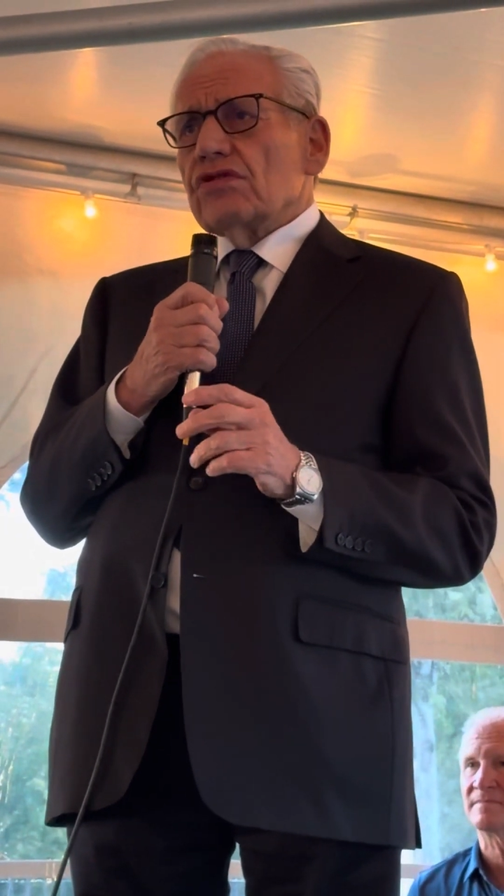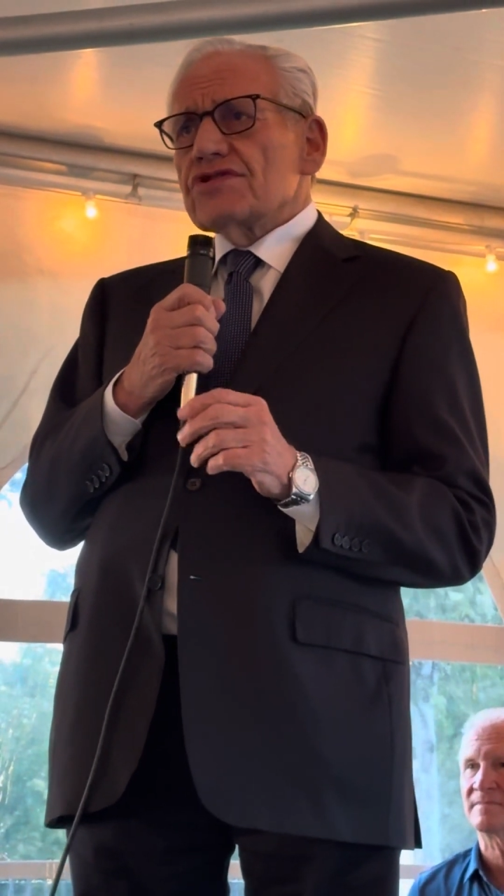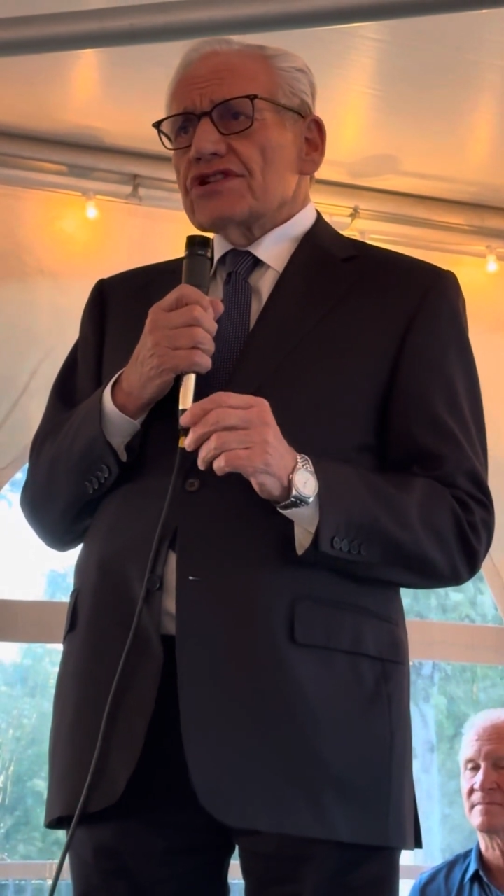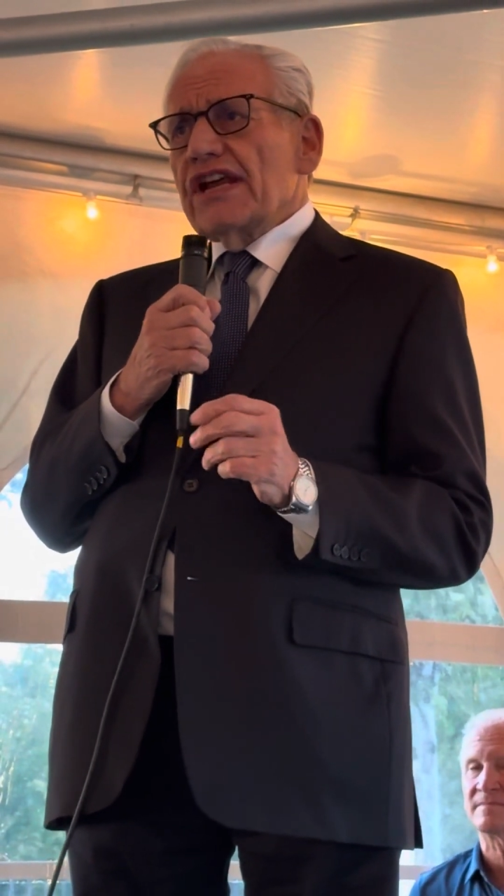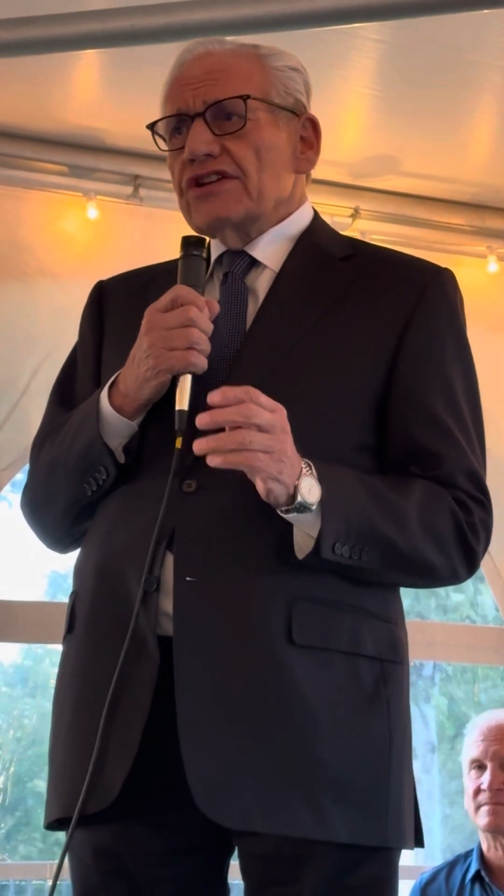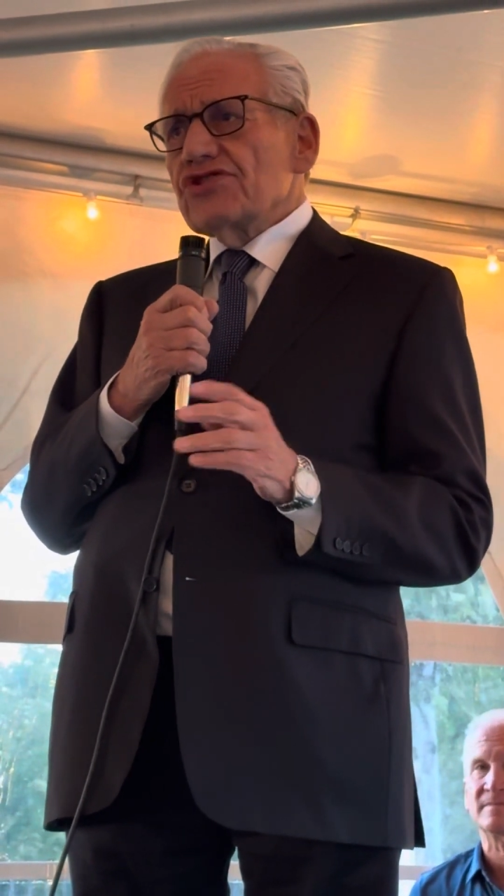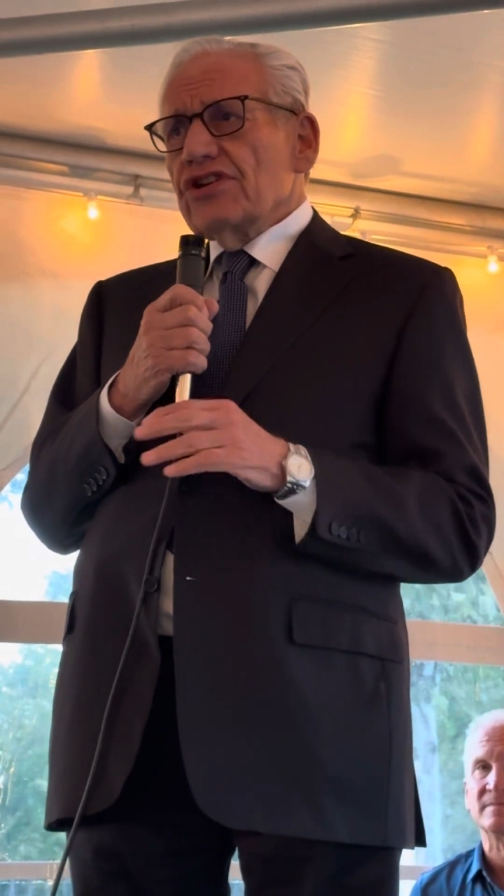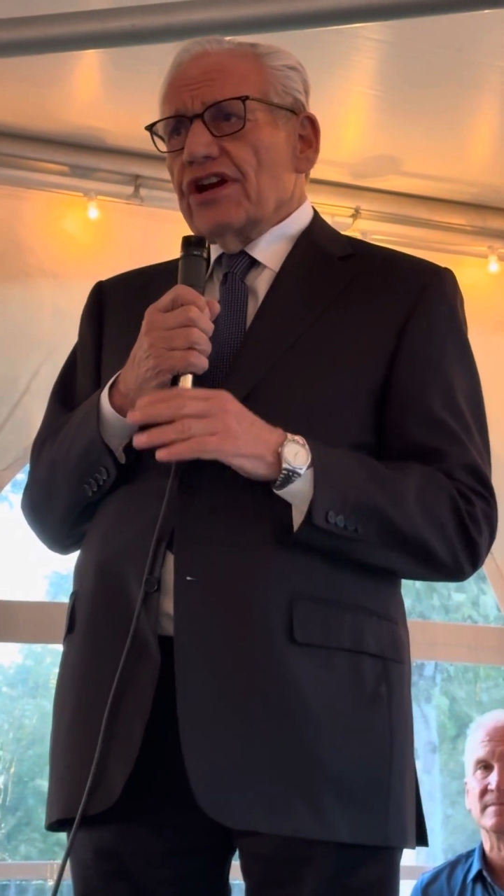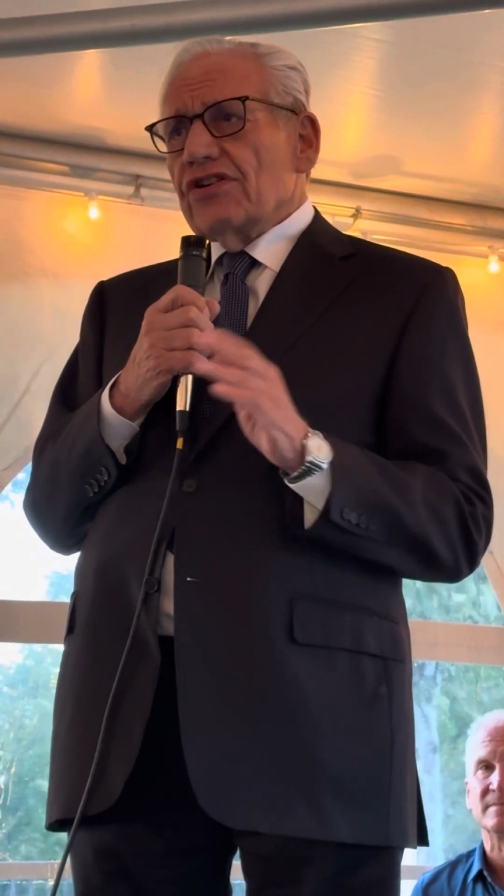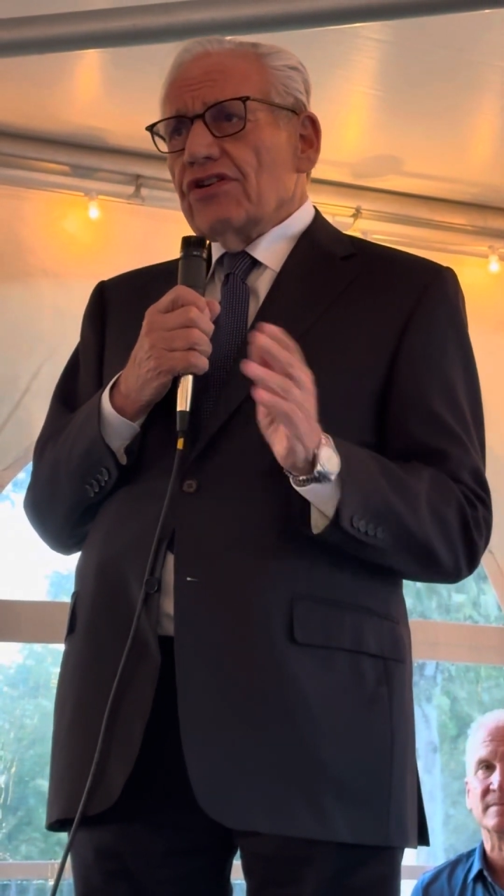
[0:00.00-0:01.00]

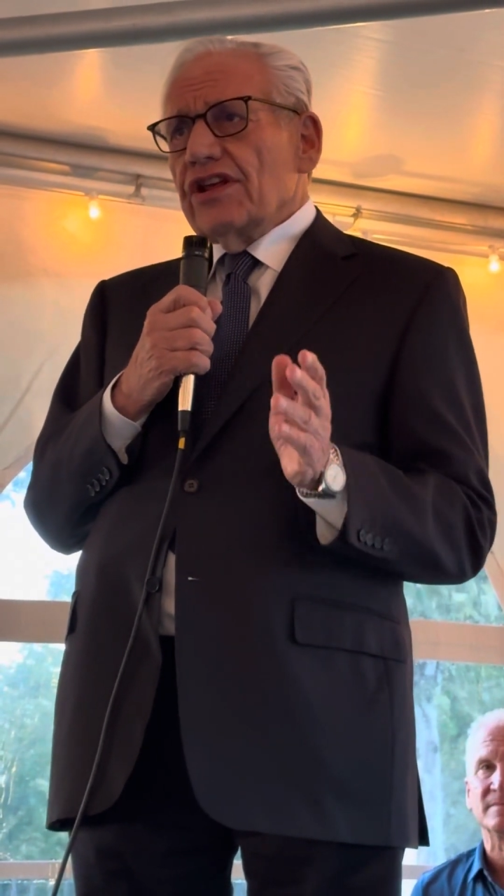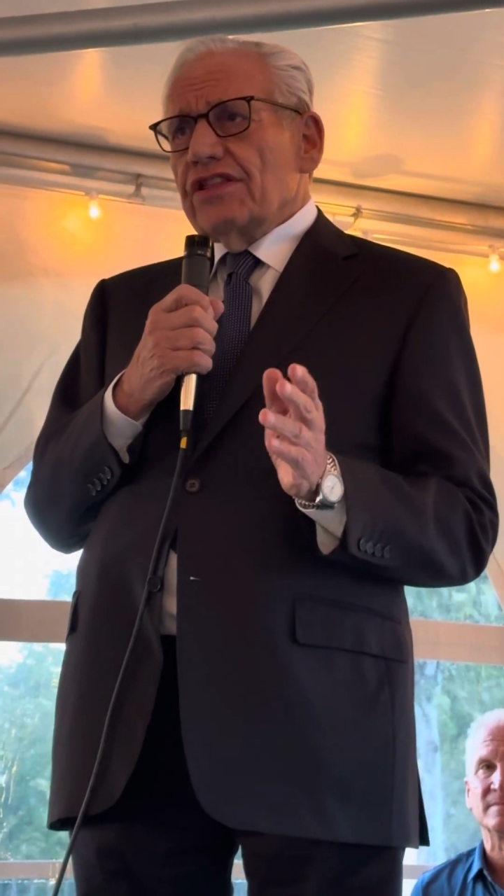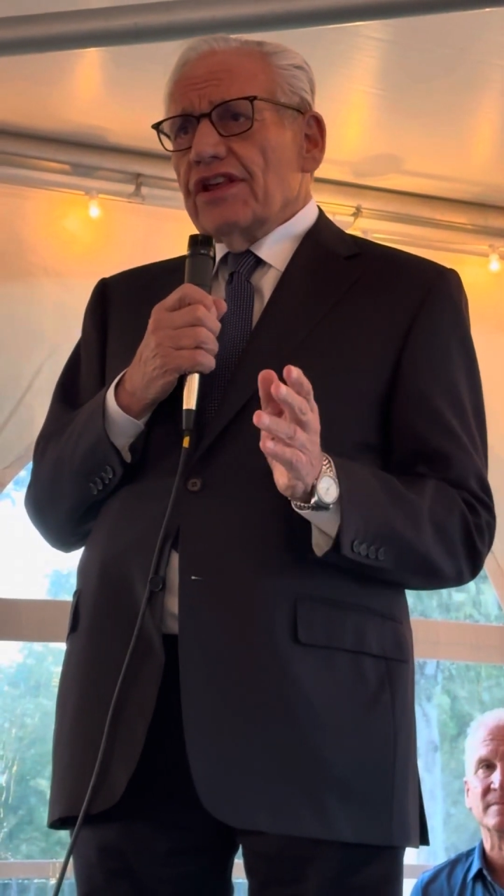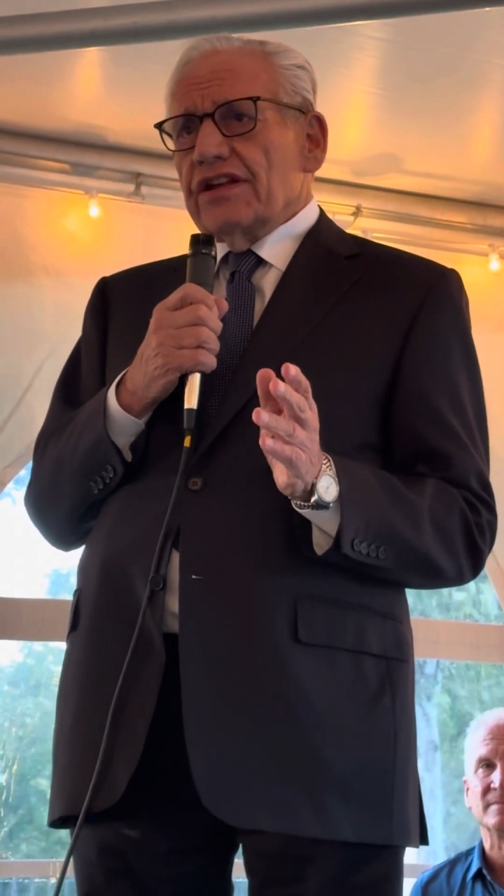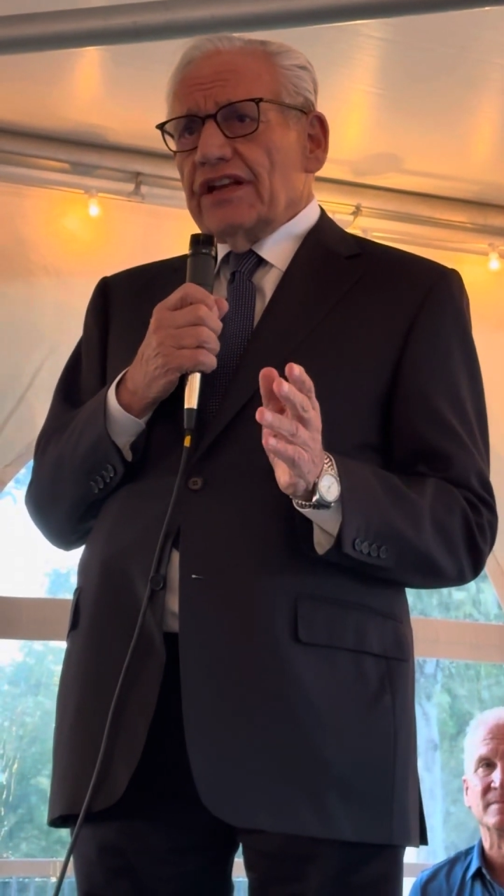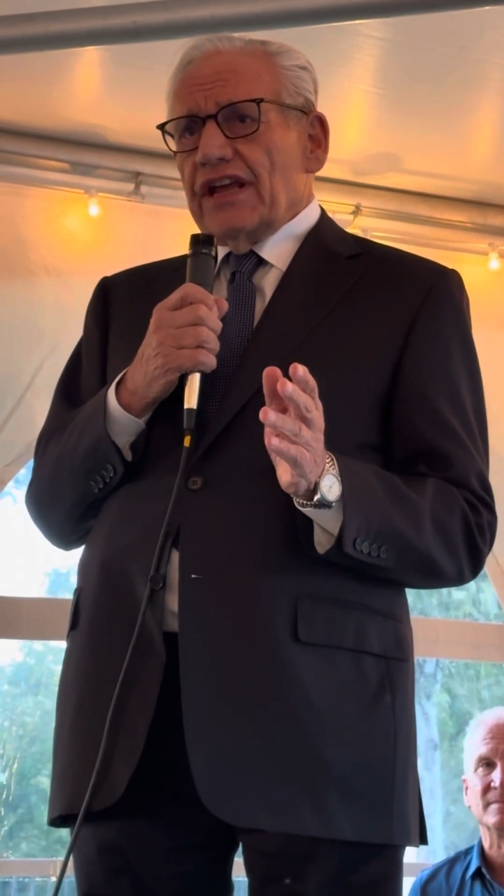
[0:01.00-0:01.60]
stationery than